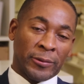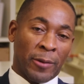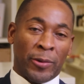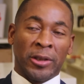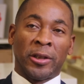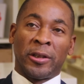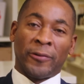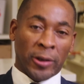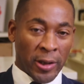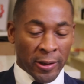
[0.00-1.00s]
a bunch of
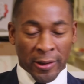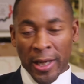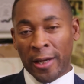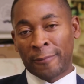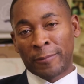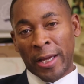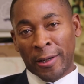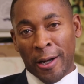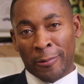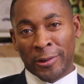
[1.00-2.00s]
different things that, that
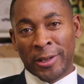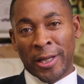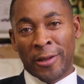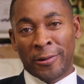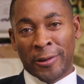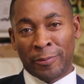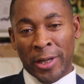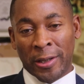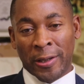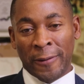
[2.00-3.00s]
cobbled together to
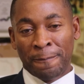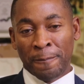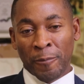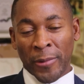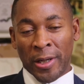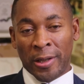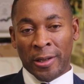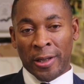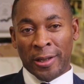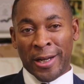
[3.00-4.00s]
make
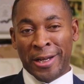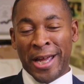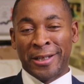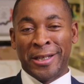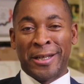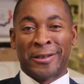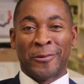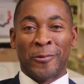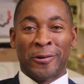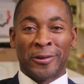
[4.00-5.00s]
uh, an idea
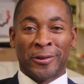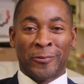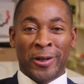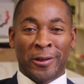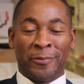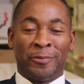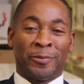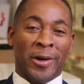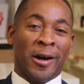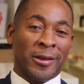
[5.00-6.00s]
towards what could
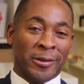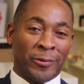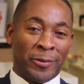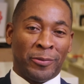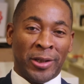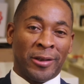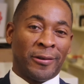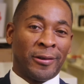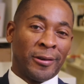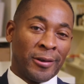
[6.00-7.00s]
possibly be a,